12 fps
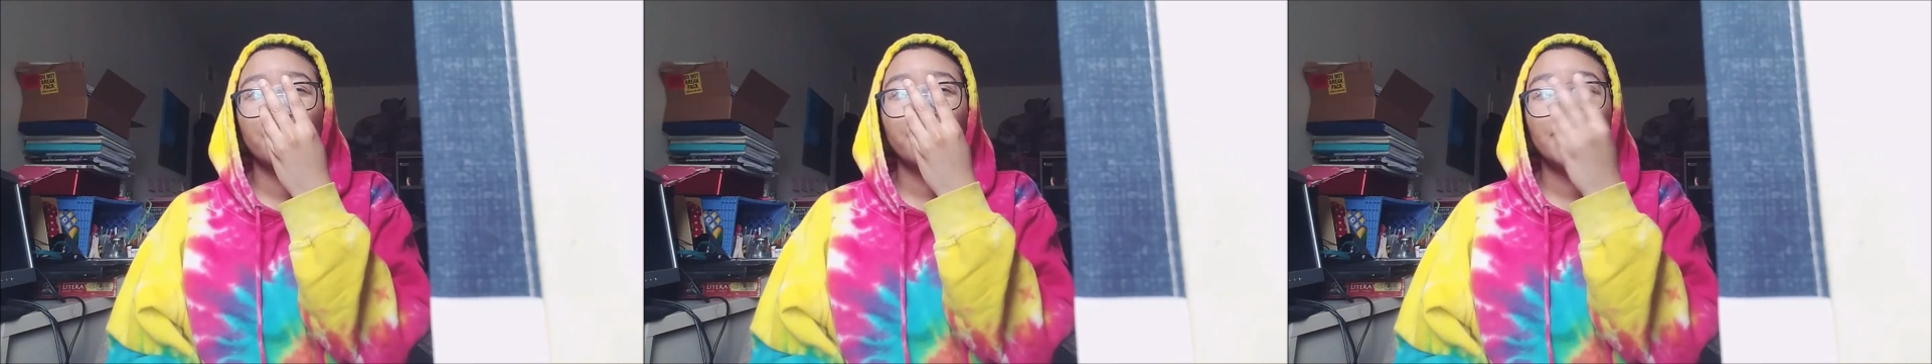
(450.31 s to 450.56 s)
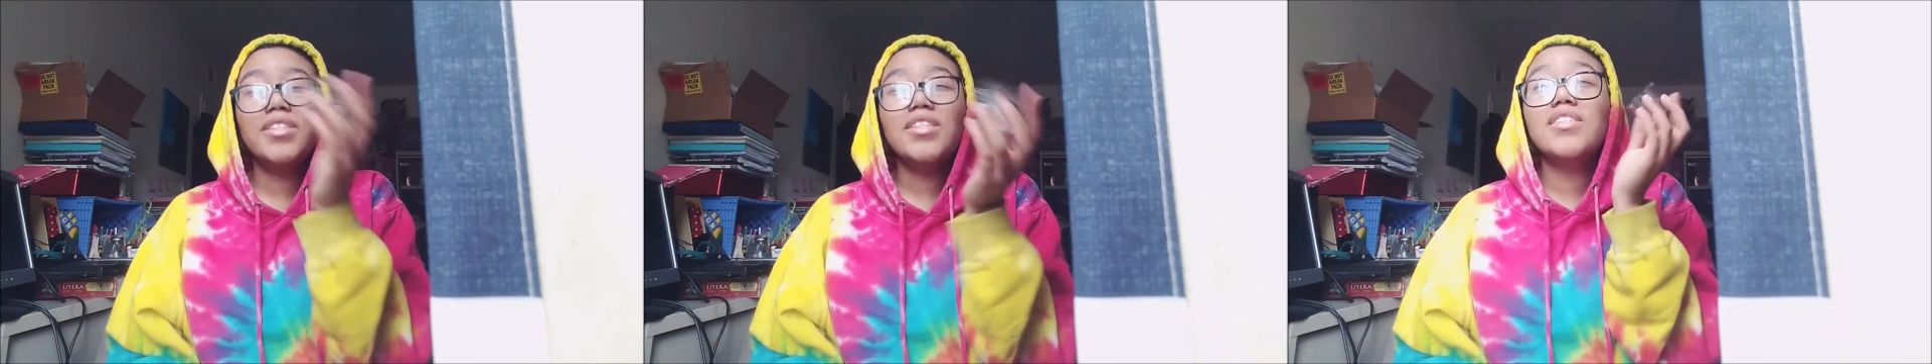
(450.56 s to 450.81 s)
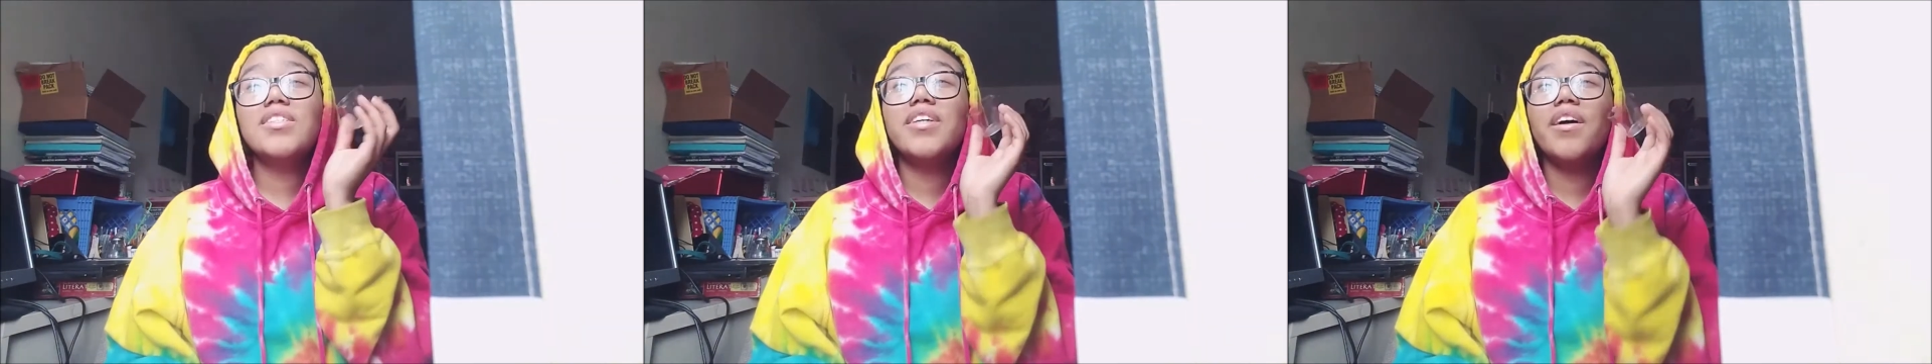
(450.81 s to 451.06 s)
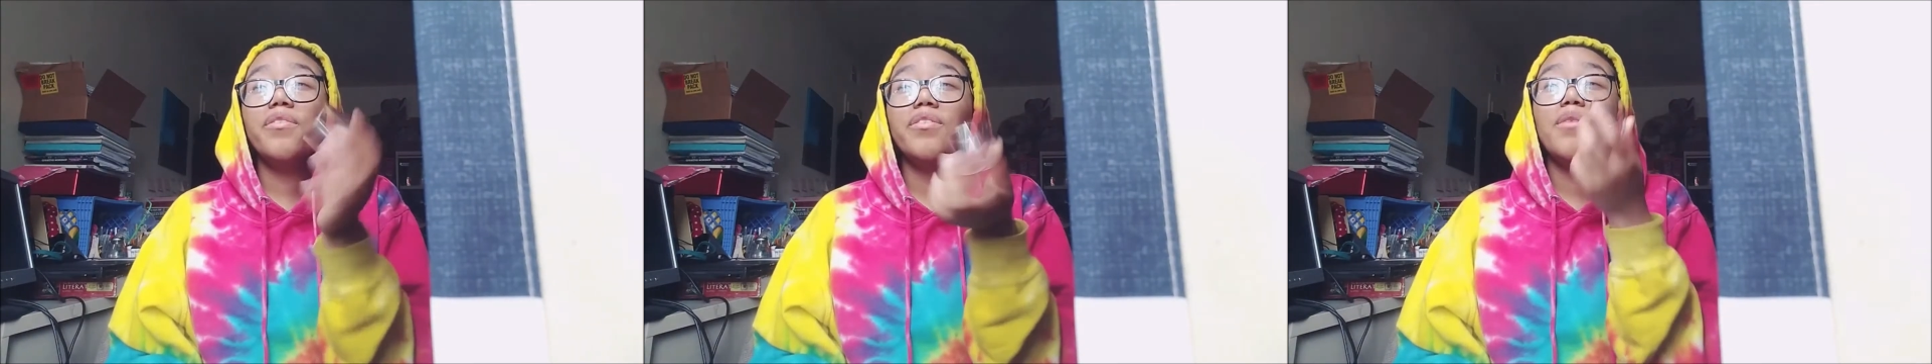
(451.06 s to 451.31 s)
This is
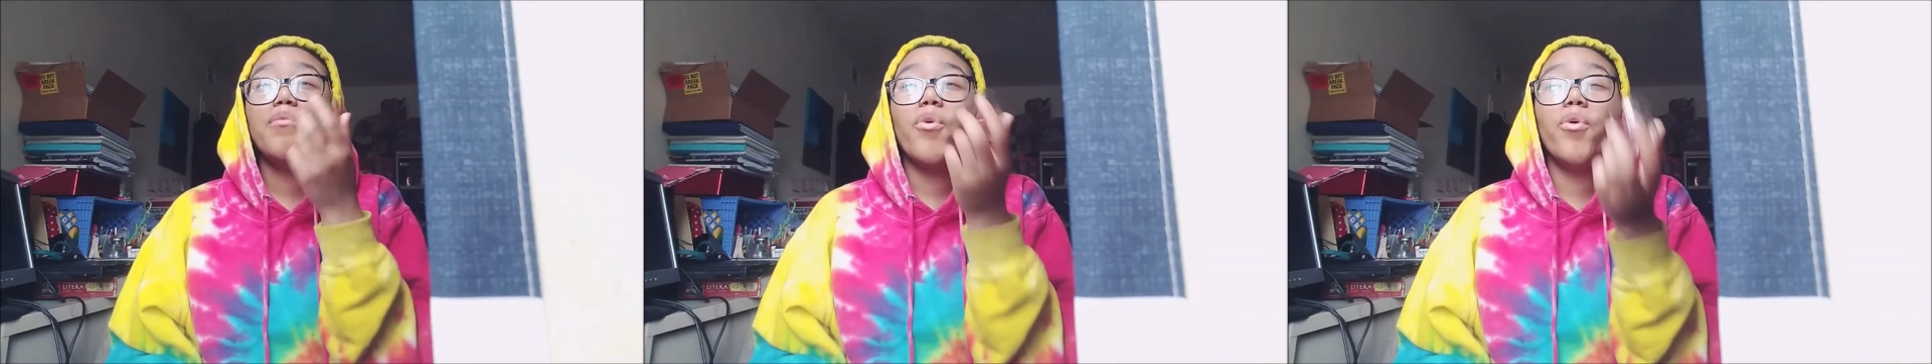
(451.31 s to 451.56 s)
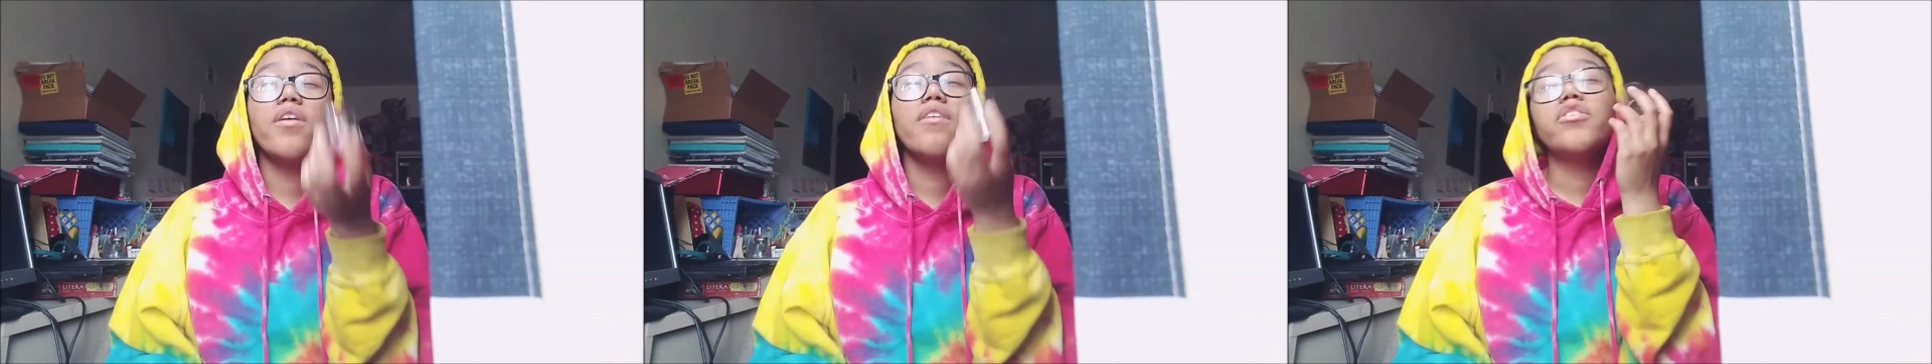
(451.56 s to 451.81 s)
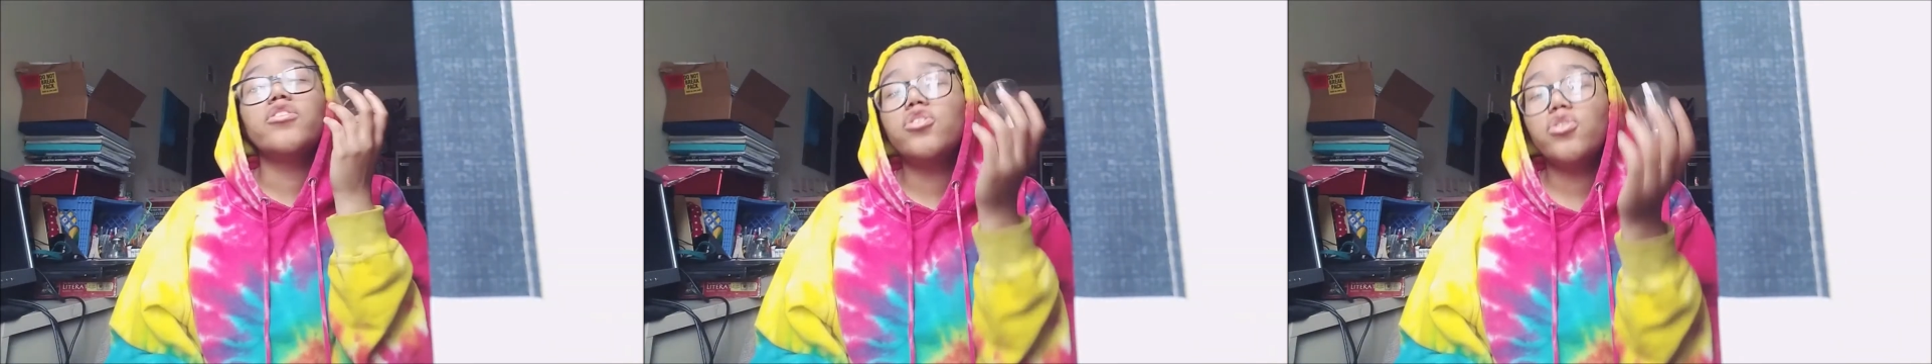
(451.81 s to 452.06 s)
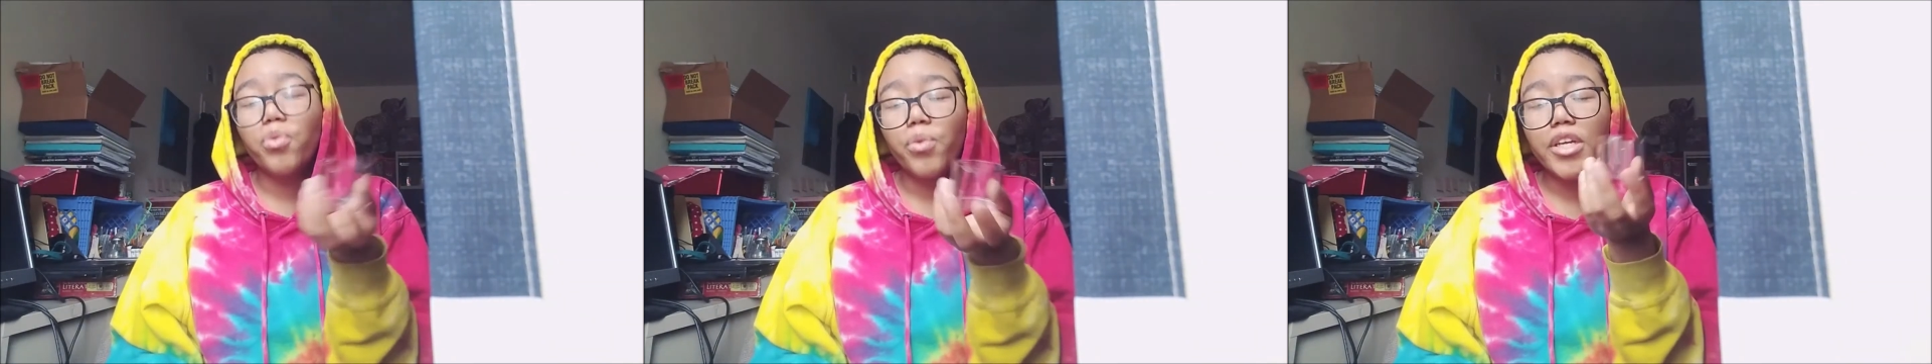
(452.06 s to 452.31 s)
definitely more of a
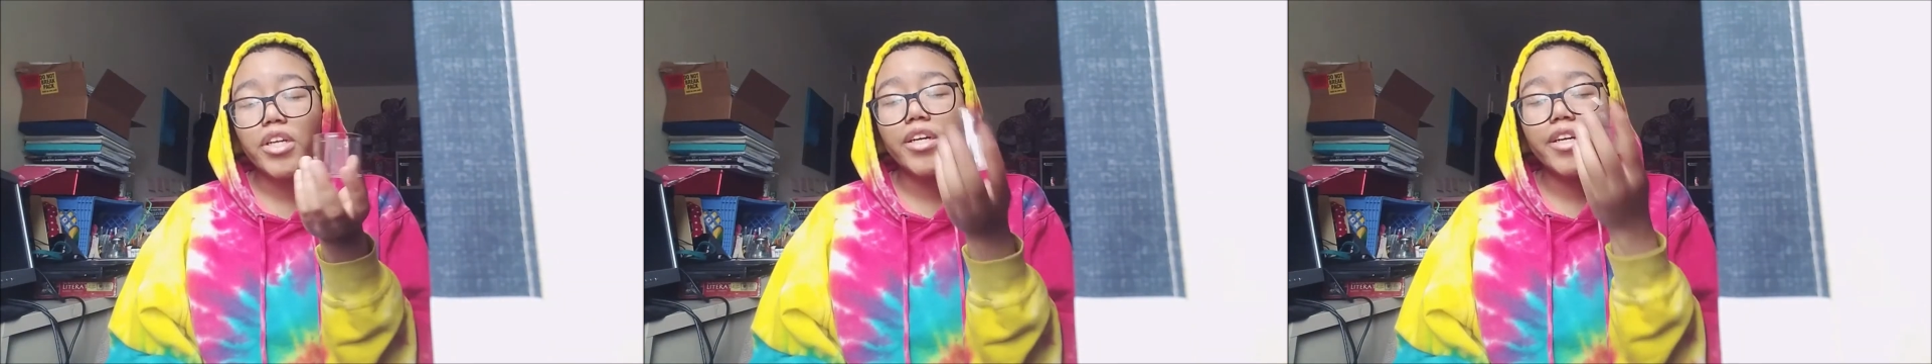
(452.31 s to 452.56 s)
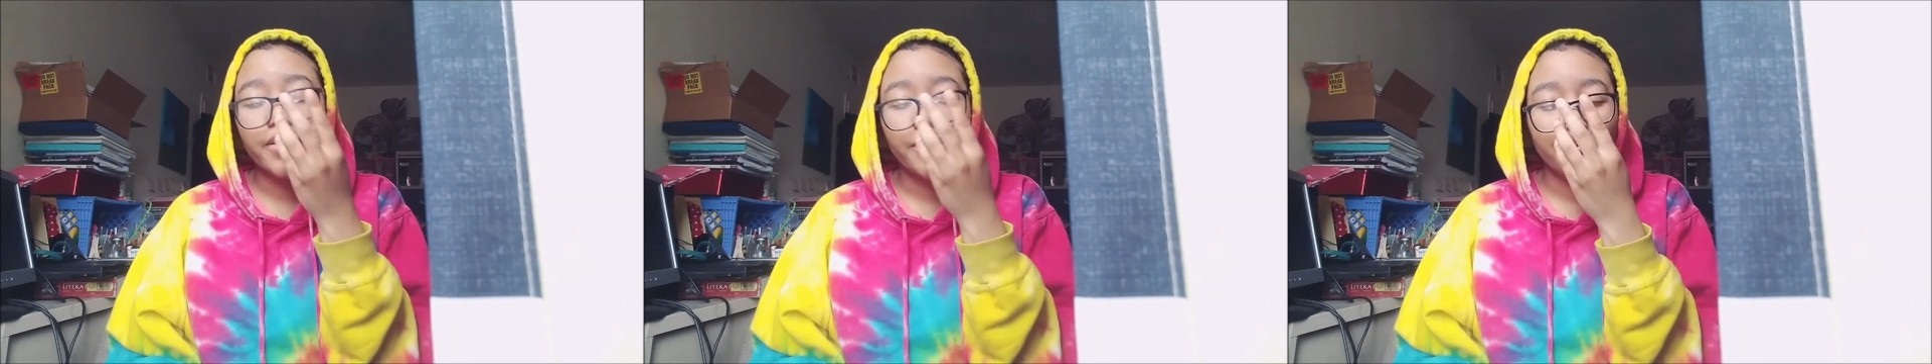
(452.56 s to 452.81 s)
sweeter